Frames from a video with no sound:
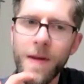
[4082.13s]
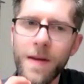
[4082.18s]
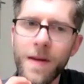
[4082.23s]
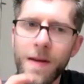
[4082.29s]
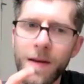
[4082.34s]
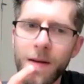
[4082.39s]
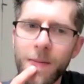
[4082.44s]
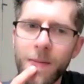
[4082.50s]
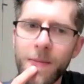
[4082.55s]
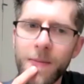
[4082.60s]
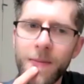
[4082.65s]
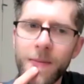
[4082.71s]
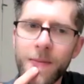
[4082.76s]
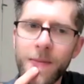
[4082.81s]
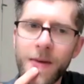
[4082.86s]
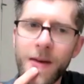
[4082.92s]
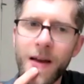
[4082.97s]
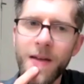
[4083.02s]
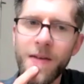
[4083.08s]

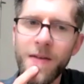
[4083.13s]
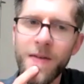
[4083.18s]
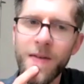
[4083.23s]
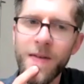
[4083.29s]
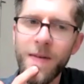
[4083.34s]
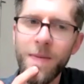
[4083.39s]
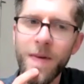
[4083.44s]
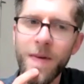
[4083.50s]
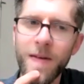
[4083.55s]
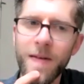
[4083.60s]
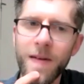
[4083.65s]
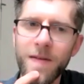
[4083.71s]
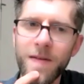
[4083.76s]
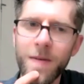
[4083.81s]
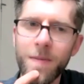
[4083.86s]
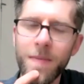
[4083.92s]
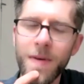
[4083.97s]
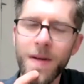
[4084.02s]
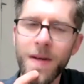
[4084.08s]
It just seems like
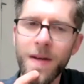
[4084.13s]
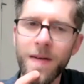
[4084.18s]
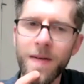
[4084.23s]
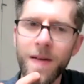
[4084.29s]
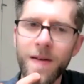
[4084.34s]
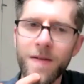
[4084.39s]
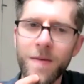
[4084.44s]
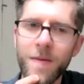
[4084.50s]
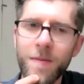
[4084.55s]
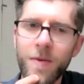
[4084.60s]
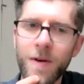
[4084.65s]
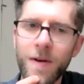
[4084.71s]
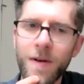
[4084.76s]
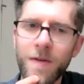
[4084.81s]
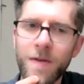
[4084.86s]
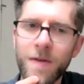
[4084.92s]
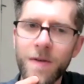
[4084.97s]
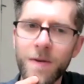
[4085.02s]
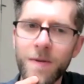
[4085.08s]
such an important
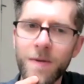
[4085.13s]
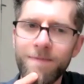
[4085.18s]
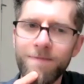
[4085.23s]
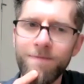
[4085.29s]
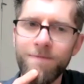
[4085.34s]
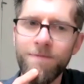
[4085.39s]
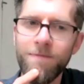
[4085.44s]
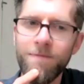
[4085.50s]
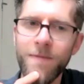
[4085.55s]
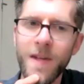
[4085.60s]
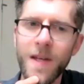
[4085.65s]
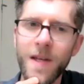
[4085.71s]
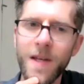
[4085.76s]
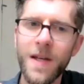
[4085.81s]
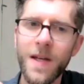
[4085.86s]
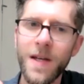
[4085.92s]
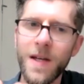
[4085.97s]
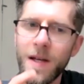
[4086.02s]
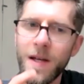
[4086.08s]
issue.
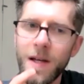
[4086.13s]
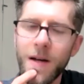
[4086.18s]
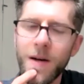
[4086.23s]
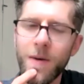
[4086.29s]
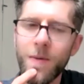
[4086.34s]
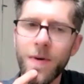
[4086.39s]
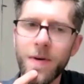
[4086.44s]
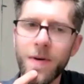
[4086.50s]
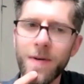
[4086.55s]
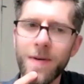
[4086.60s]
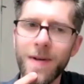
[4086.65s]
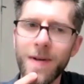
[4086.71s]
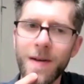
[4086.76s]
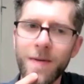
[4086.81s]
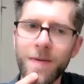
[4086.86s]
I wonder if